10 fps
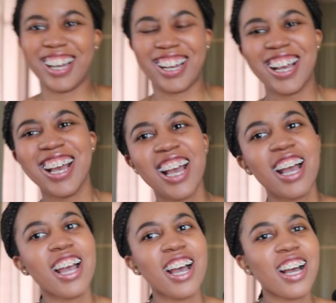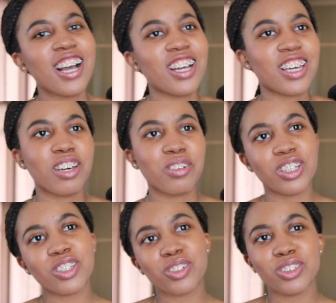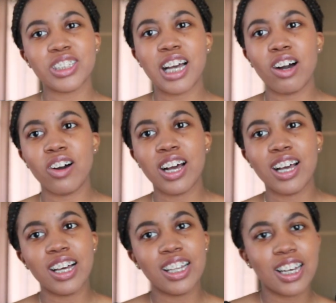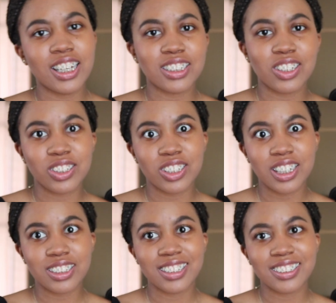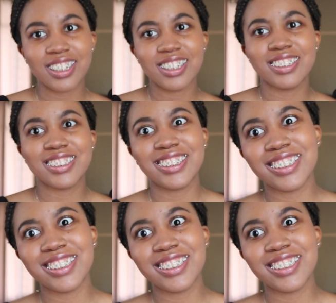Okay, I'm going to school now and I guess I'll see you guys later.